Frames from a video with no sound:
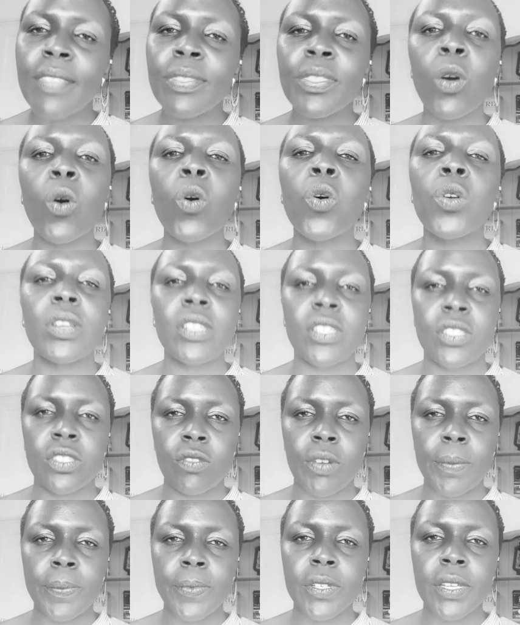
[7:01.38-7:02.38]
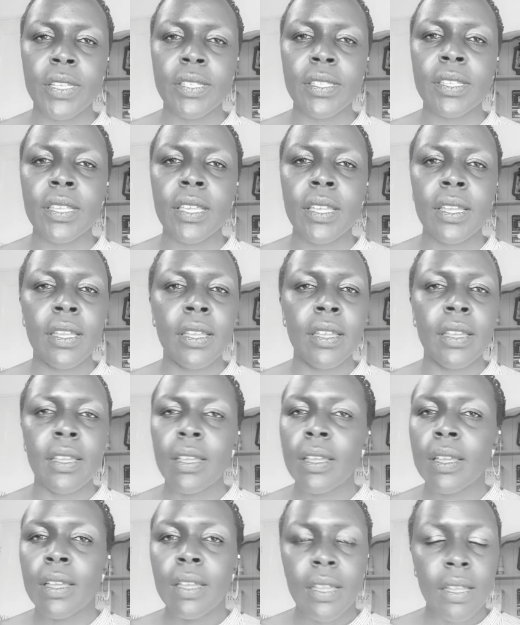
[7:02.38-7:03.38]
the Holy Scriptures,
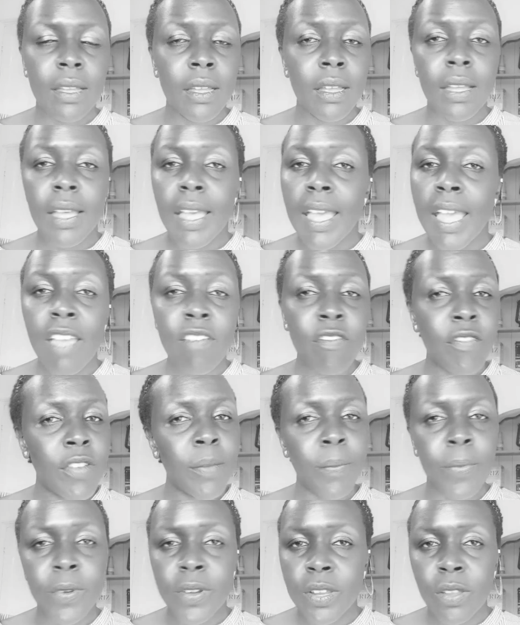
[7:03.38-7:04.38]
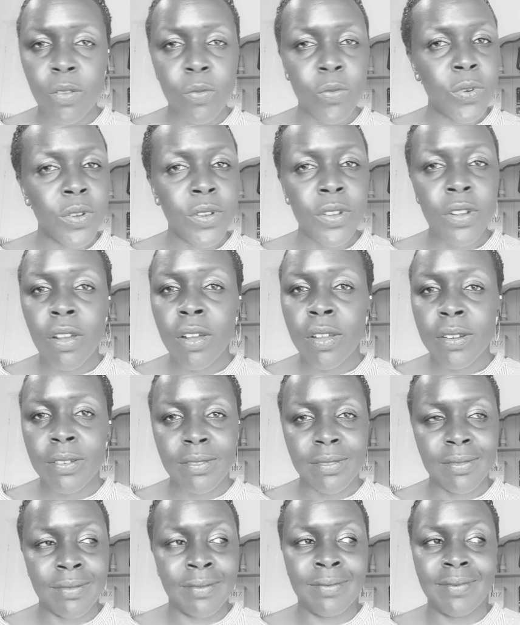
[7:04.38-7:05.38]
everybody would not
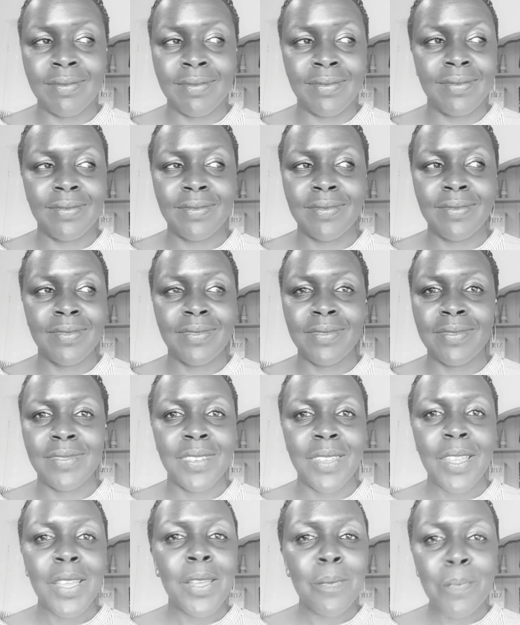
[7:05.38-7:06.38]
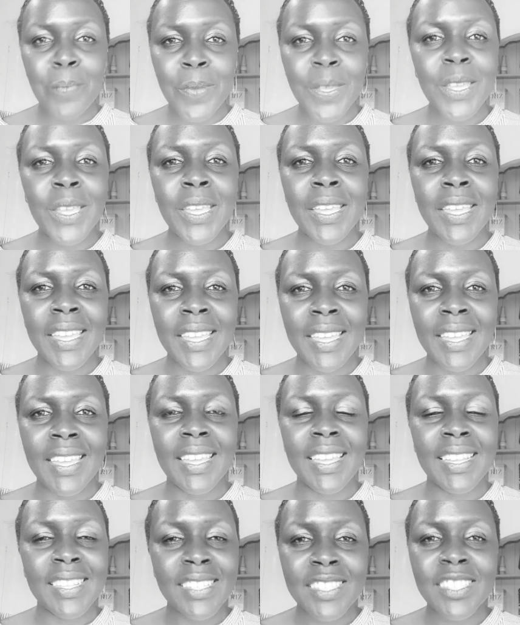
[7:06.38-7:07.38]
be
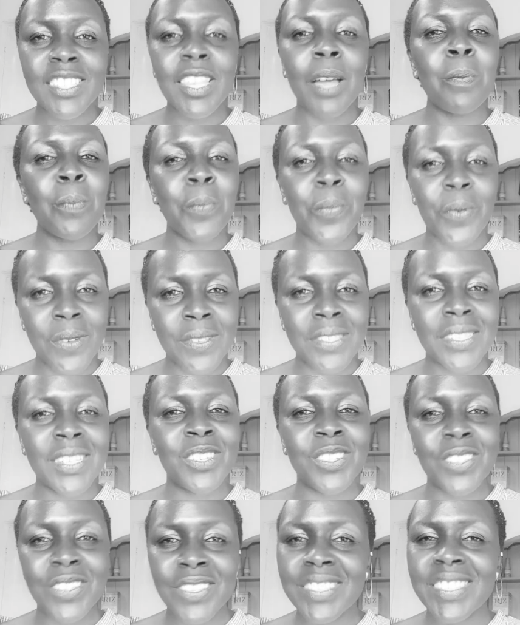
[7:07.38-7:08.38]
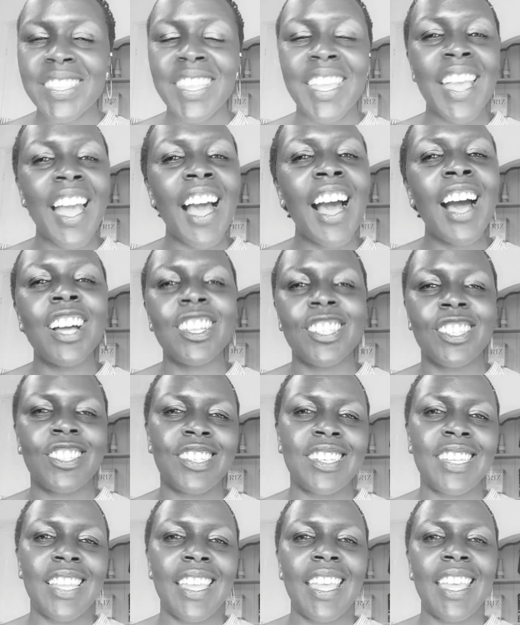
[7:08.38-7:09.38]
in some positions they are
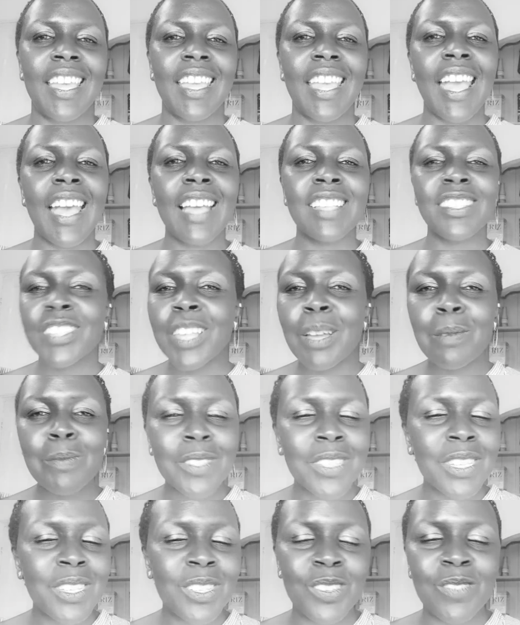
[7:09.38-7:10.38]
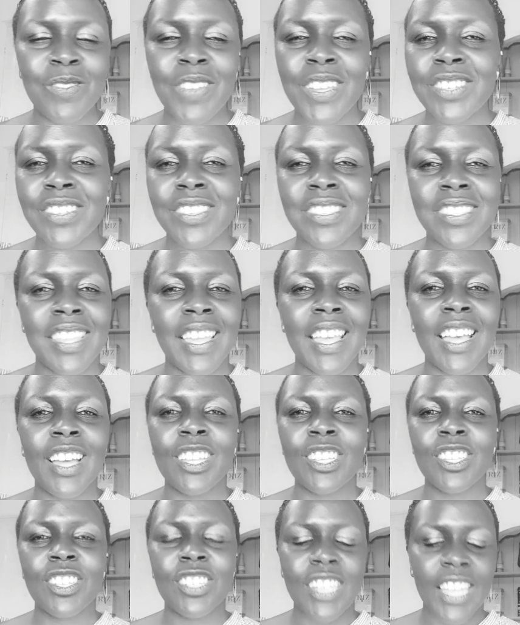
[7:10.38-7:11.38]
today. Yeah, some situations they are
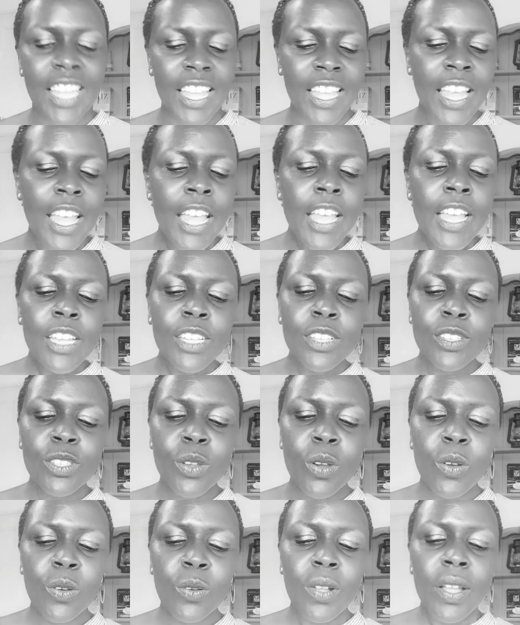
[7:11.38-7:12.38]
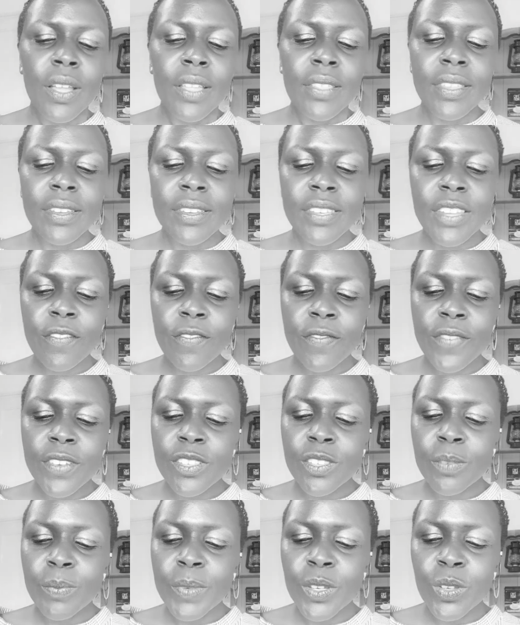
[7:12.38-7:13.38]
today. So the
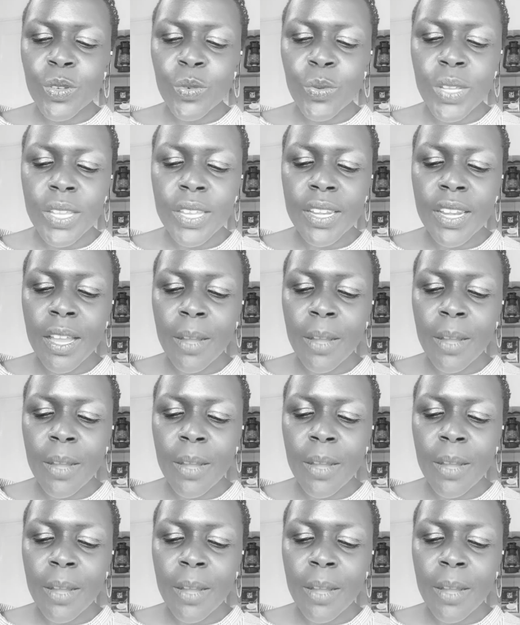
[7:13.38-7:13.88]
difference between